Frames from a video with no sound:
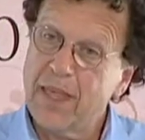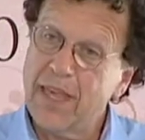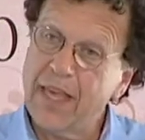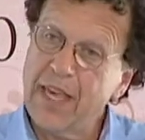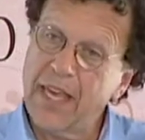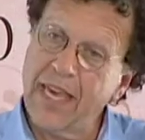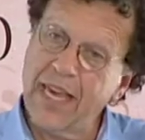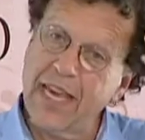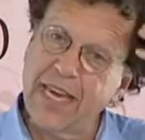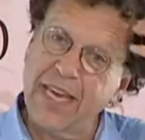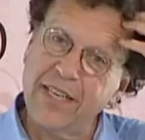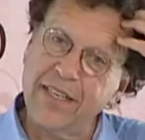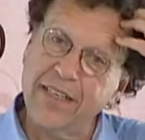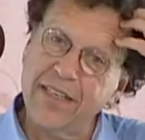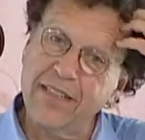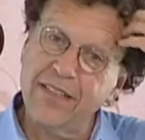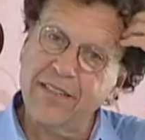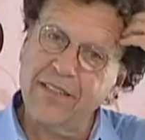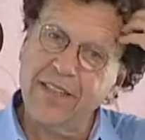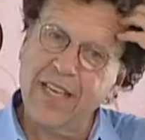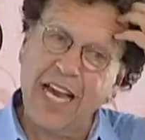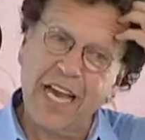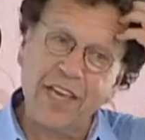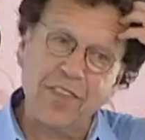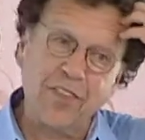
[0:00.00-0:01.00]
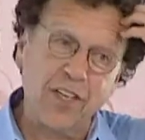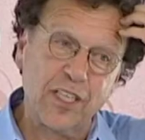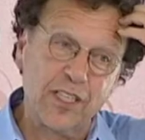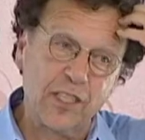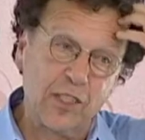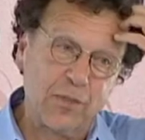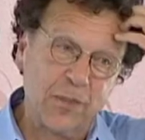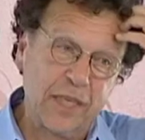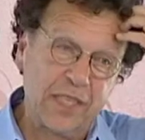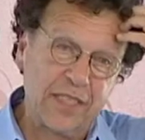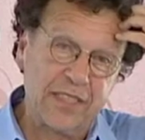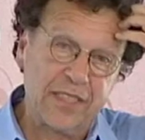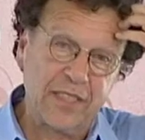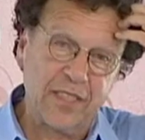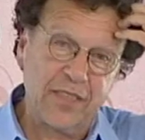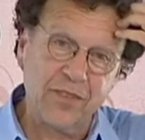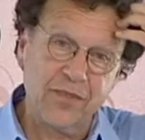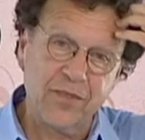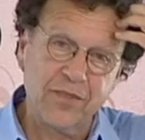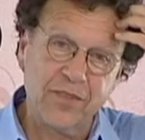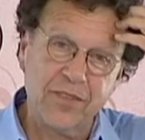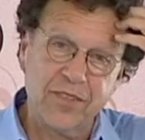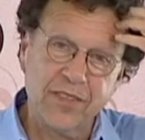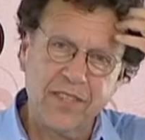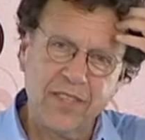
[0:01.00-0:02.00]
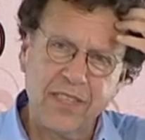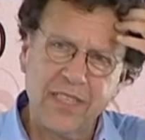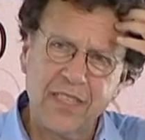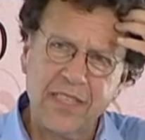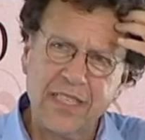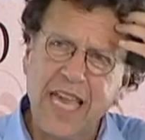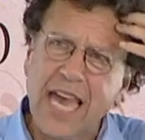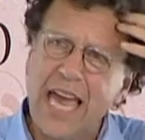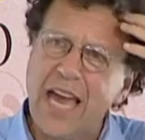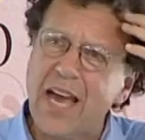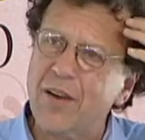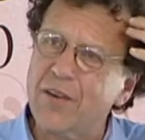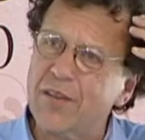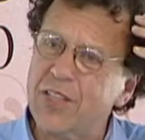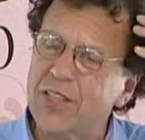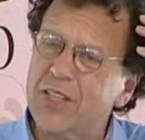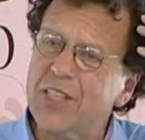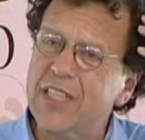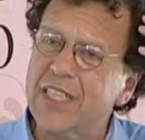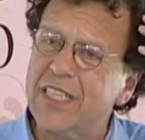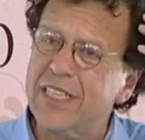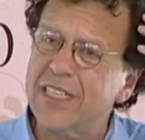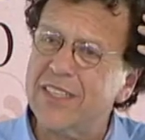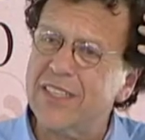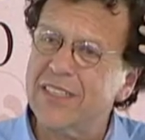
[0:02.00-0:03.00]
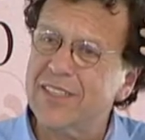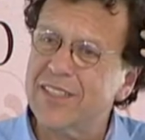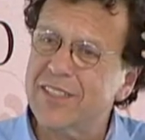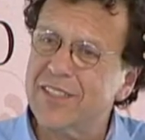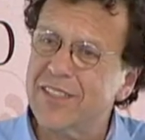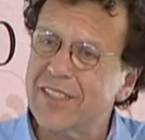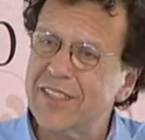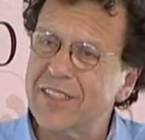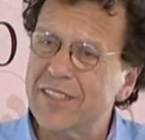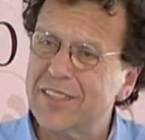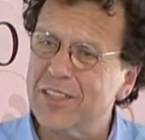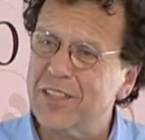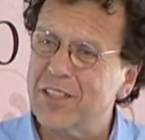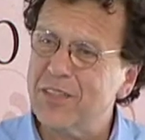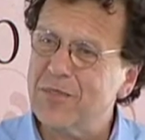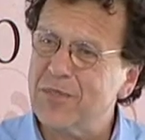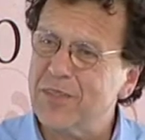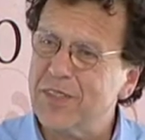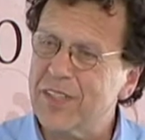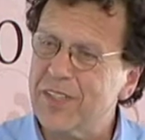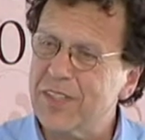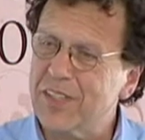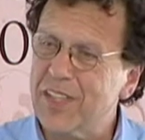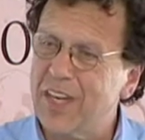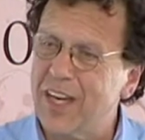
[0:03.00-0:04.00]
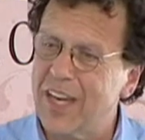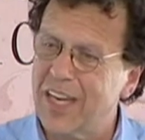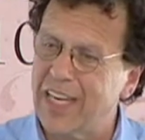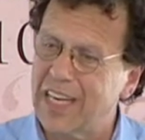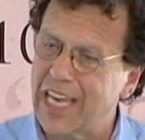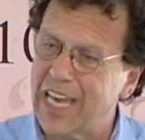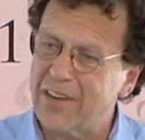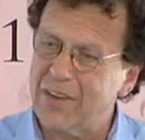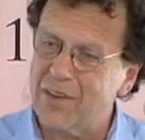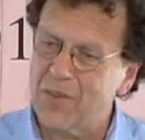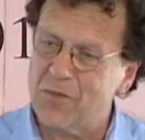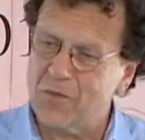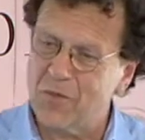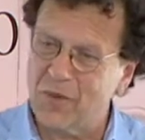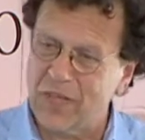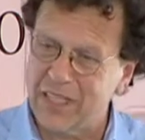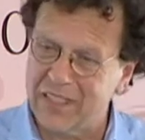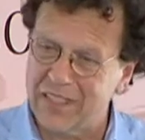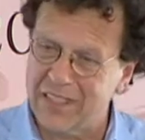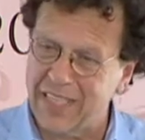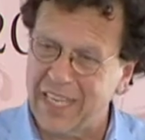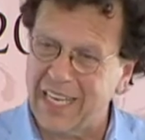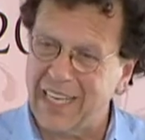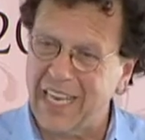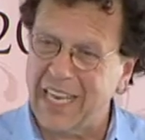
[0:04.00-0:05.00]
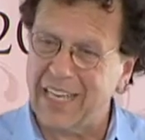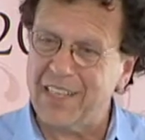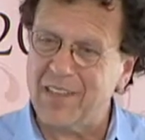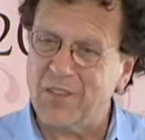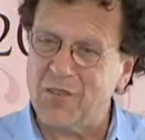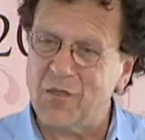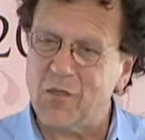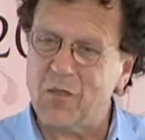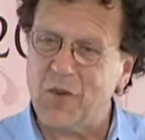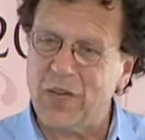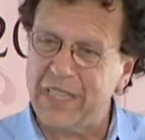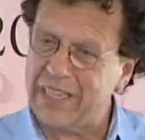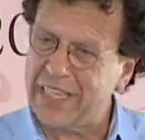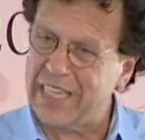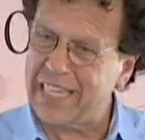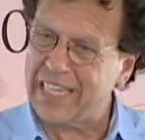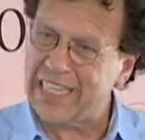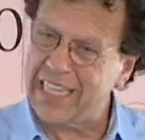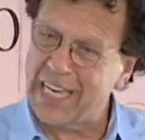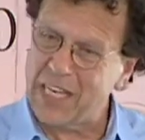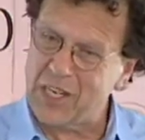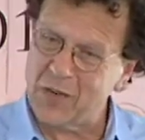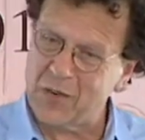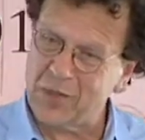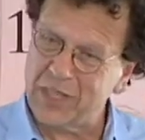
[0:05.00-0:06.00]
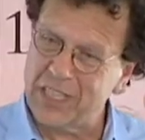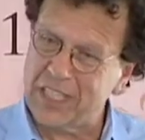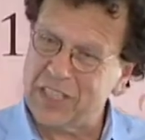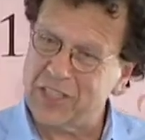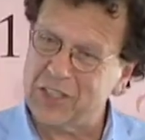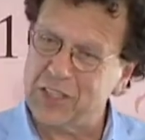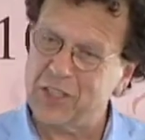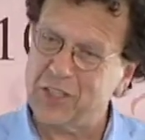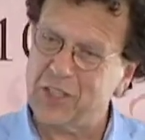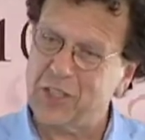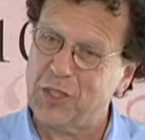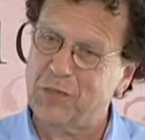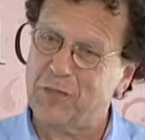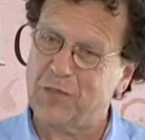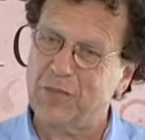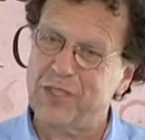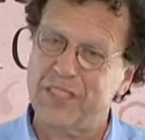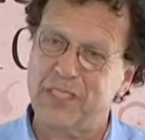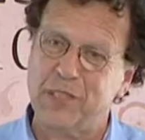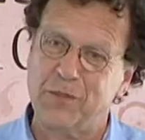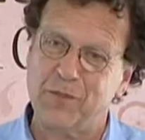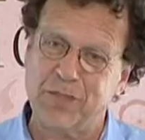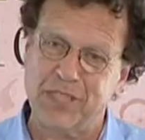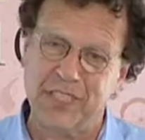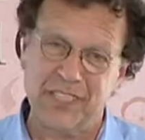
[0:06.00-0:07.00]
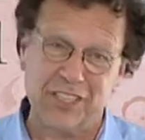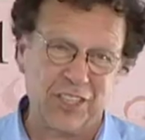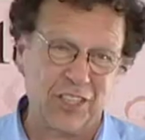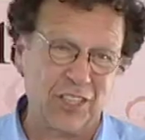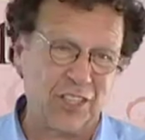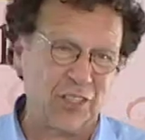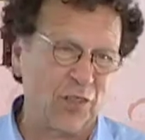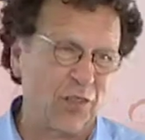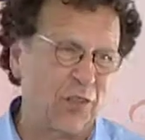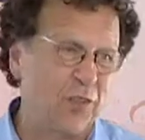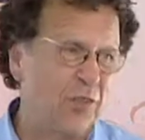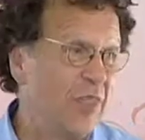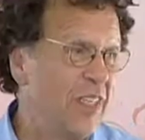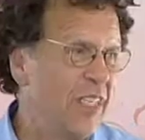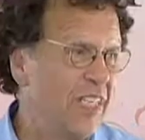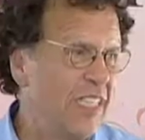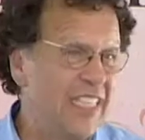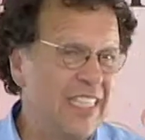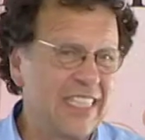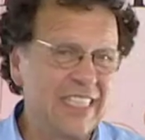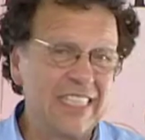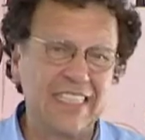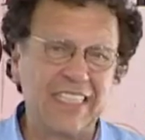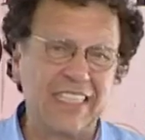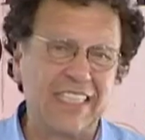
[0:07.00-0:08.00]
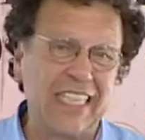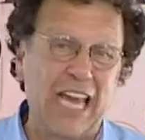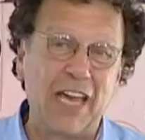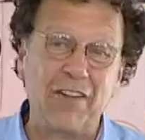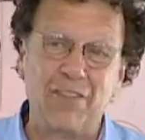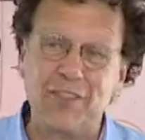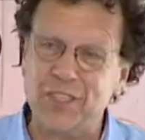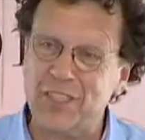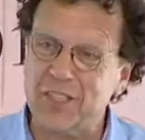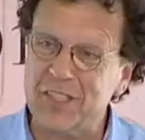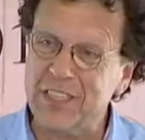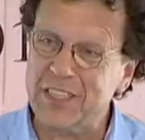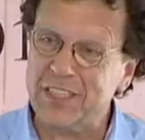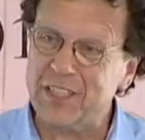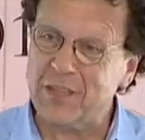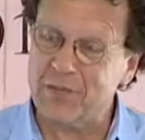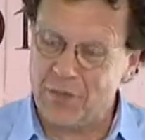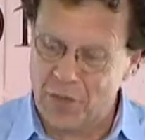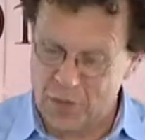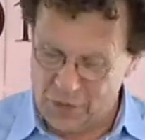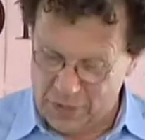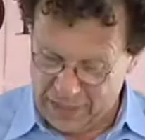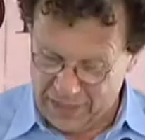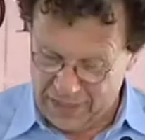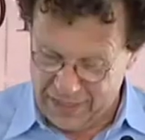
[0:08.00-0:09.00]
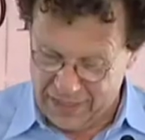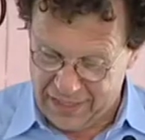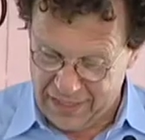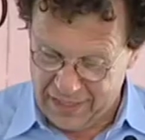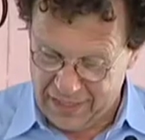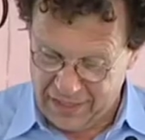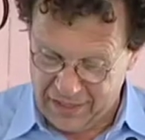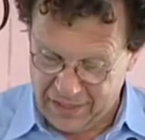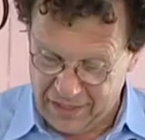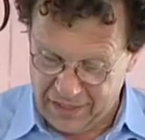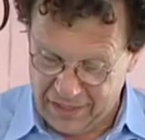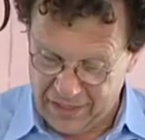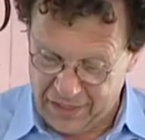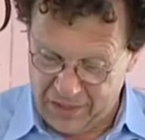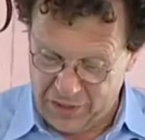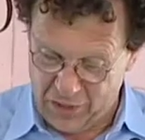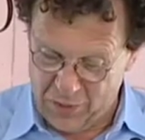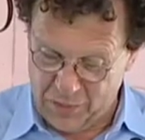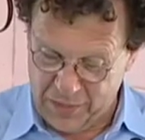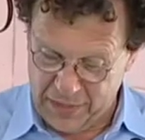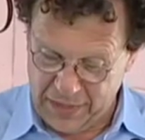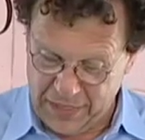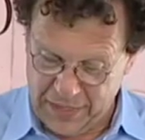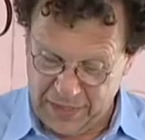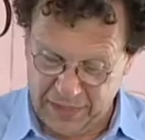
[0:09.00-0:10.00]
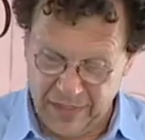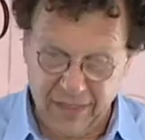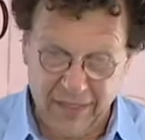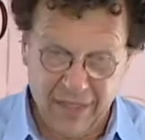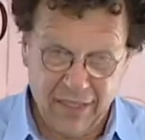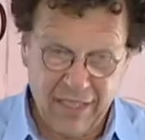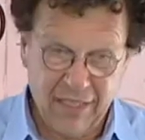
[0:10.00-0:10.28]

And I thought to myself, yeah, good, good, good for the dog. I don't want, I, I don't want that kind of relationship where somebody's just sort of slavishly devoted uh, to me.